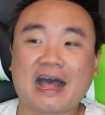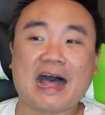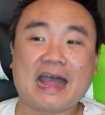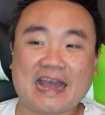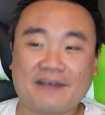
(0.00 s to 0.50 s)

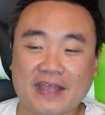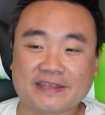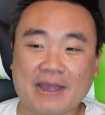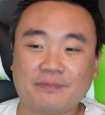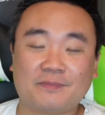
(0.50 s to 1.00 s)
I have that
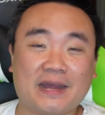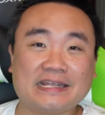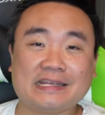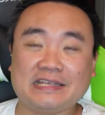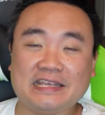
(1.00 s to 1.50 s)
type of
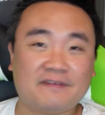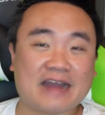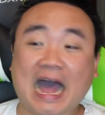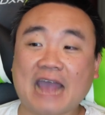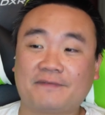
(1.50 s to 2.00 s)
money. Even
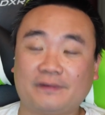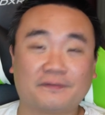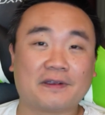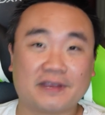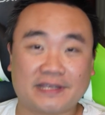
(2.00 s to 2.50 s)
I feel
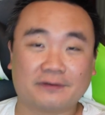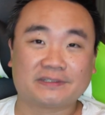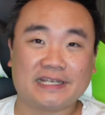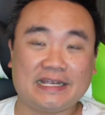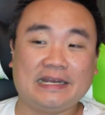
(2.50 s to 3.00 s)
very
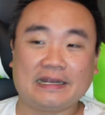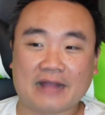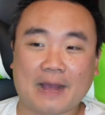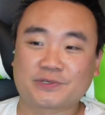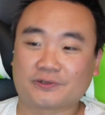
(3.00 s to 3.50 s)
guilty eating
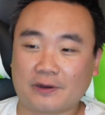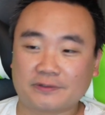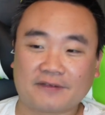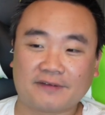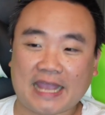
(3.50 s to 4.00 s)
lobster
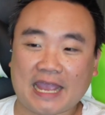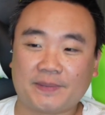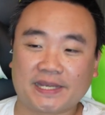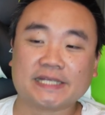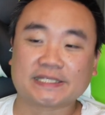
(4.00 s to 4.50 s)
rolls every day
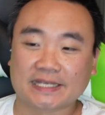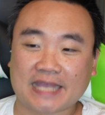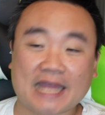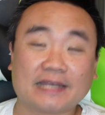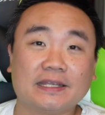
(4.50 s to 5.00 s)
because,
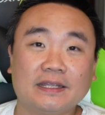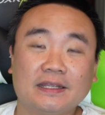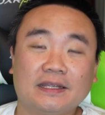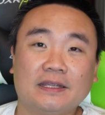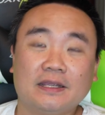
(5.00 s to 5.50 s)
again,
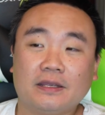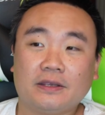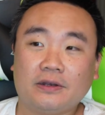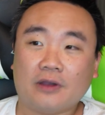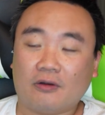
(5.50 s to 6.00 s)

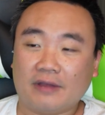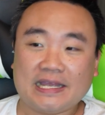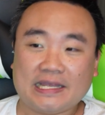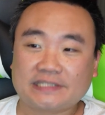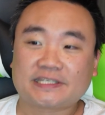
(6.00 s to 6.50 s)
you know,
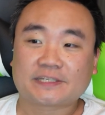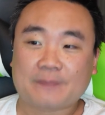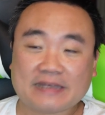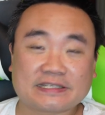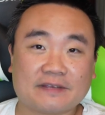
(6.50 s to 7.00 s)
it's
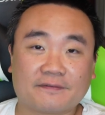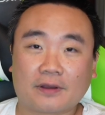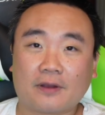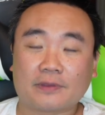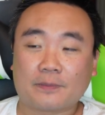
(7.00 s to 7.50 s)
expensive.
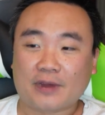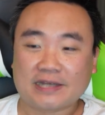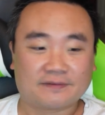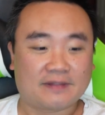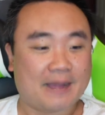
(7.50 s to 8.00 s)
You know, the
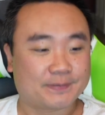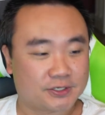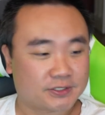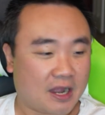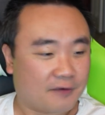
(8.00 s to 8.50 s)
price of lobster
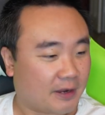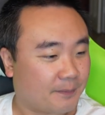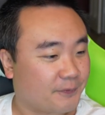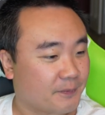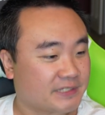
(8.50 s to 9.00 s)
has gone
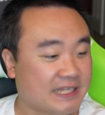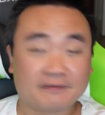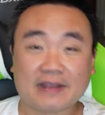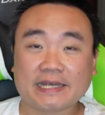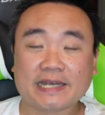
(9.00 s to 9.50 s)
up from
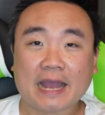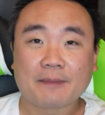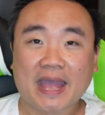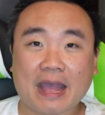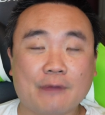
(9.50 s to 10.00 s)

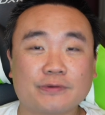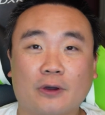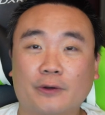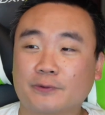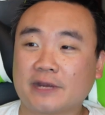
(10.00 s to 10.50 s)
$7.99 pound
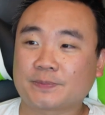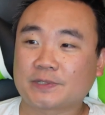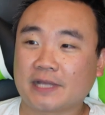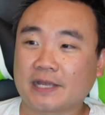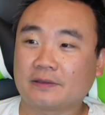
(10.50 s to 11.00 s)
all the way up
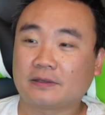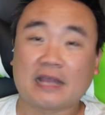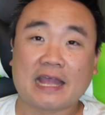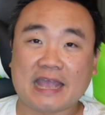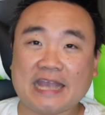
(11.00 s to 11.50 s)
to, like,
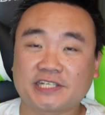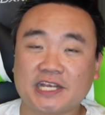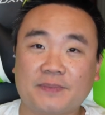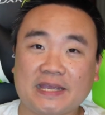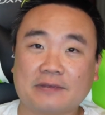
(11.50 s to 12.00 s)
at
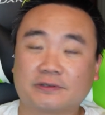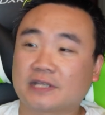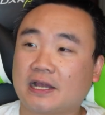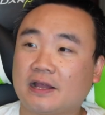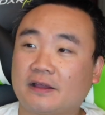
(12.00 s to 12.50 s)
HEB, it was
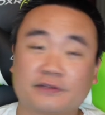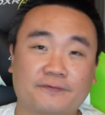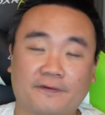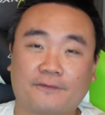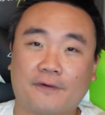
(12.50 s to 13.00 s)

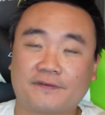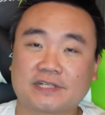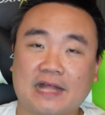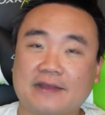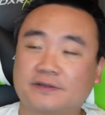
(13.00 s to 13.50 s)
for 4th of
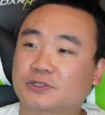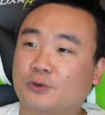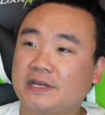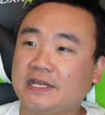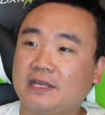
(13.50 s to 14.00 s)
July, it was
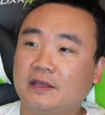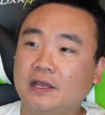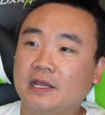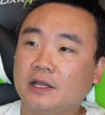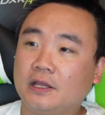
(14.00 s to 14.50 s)

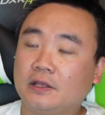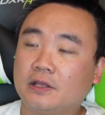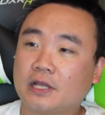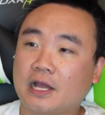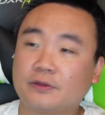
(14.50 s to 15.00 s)

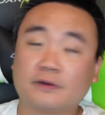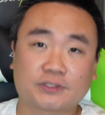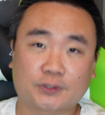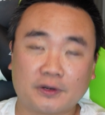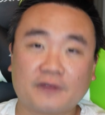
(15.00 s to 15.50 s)

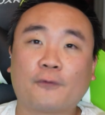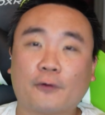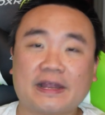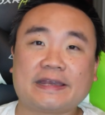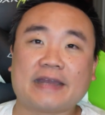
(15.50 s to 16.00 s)

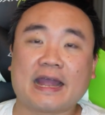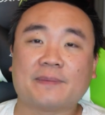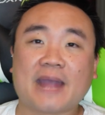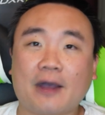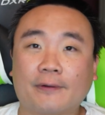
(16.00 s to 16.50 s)

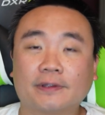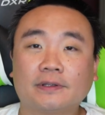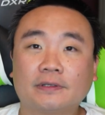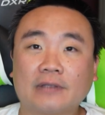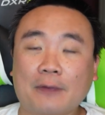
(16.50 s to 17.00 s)
$34.99 pound.
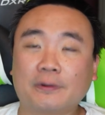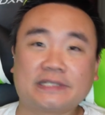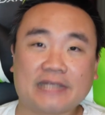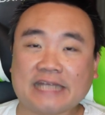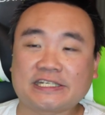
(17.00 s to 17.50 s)
I
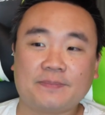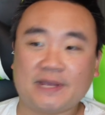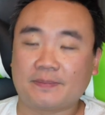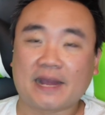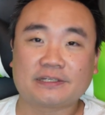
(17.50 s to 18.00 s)
went to the
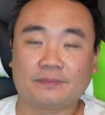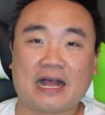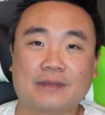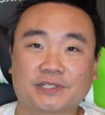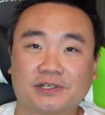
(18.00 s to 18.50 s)
HEB to buy some
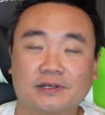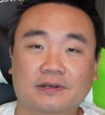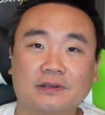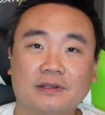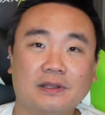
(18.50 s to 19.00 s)

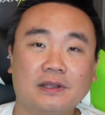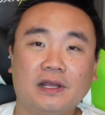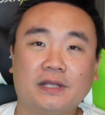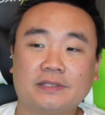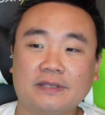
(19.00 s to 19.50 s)
lobster
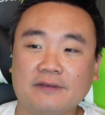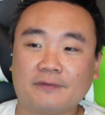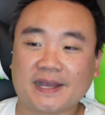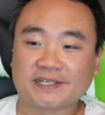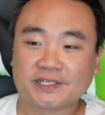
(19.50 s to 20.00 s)
to eat
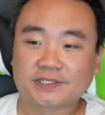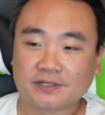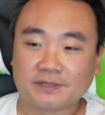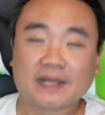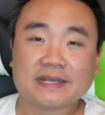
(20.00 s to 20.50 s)
with my
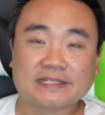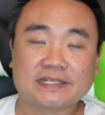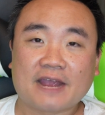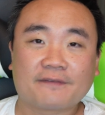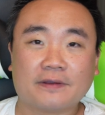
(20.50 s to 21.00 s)
sister, my niece,
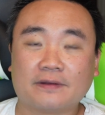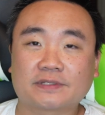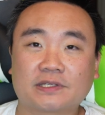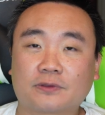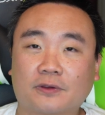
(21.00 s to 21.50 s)
and nephew. It
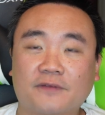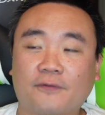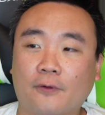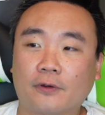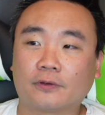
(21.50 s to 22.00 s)
was
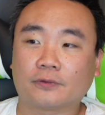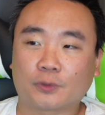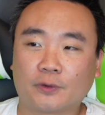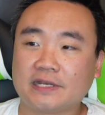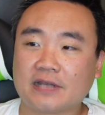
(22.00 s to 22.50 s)

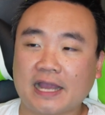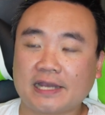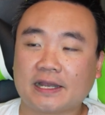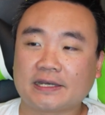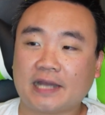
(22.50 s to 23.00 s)

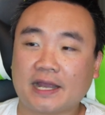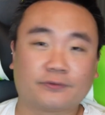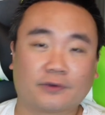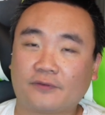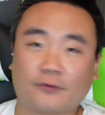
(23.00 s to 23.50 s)

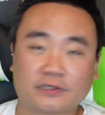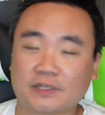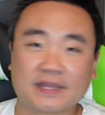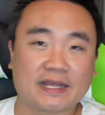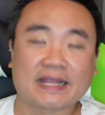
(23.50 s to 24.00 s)
$29.99,
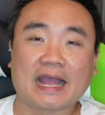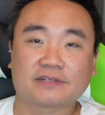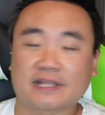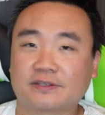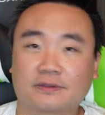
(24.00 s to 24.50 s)
something like that. It
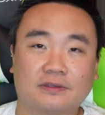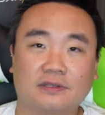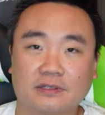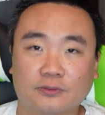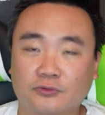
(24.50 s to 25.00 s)
was, like,
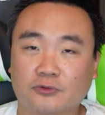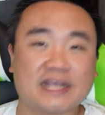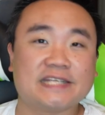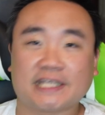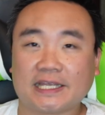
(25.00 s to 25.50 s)

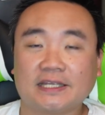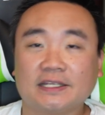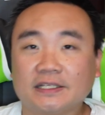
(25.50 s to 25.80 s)
crazy.